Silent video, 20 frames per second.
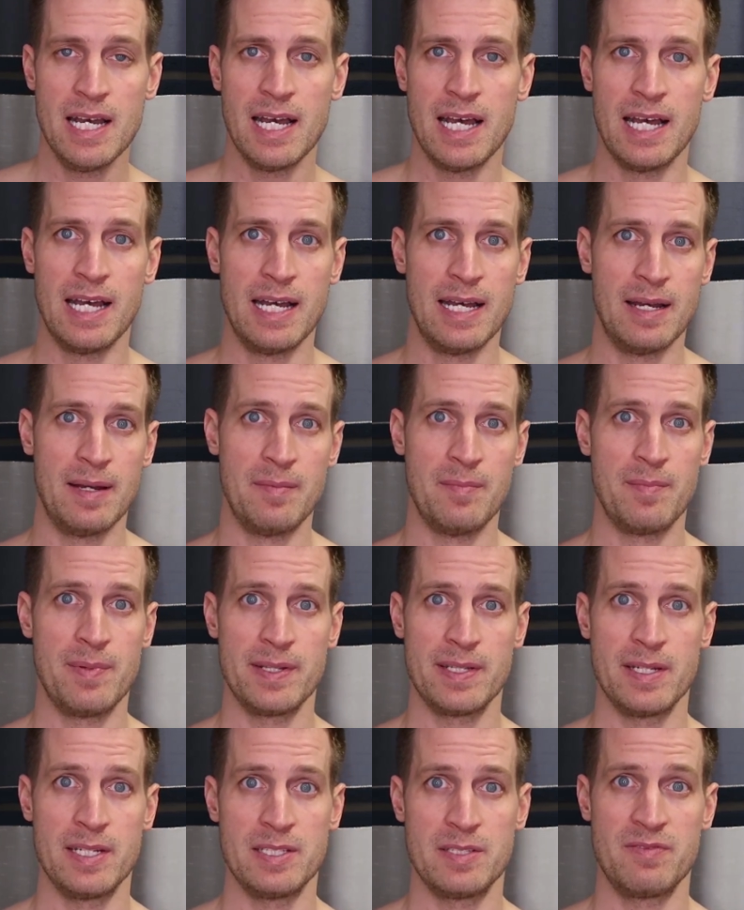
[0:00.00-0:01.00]

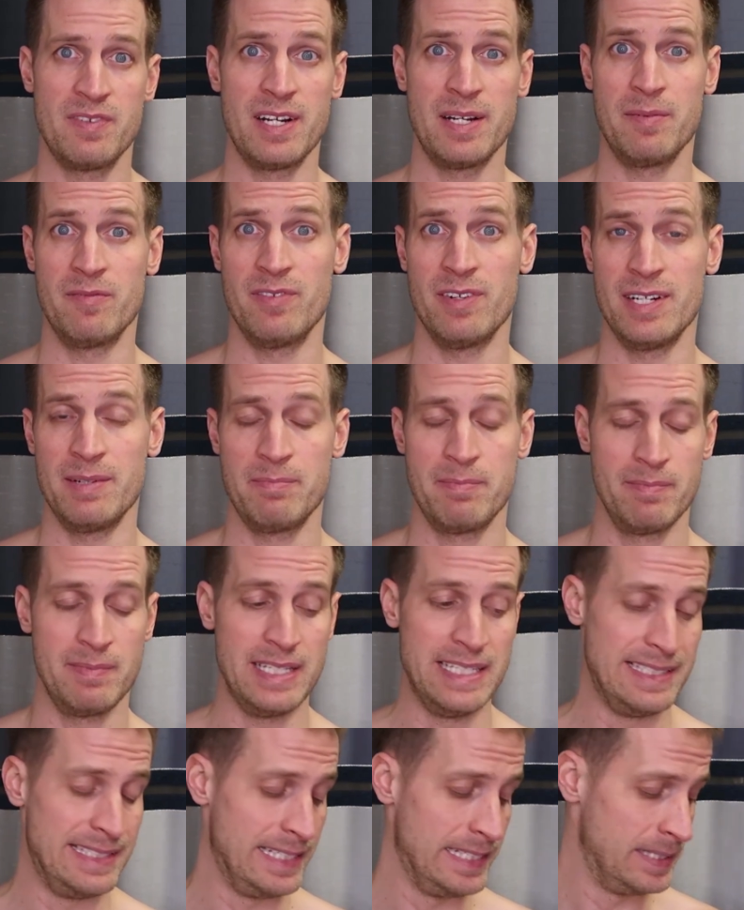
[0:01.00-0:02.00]
But it's very, very
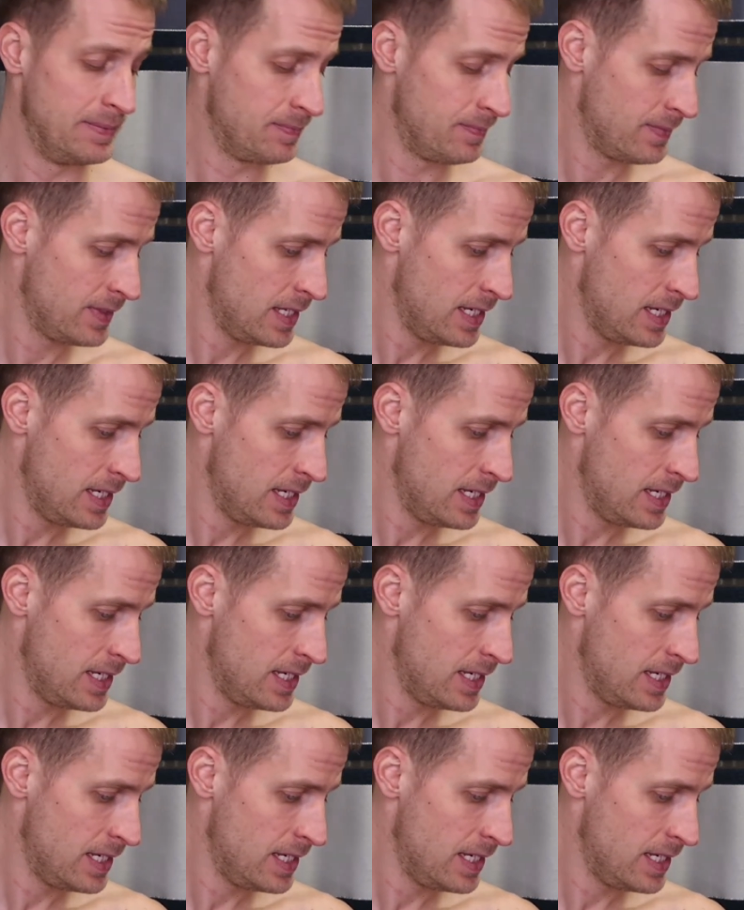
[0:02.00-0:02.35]
easy.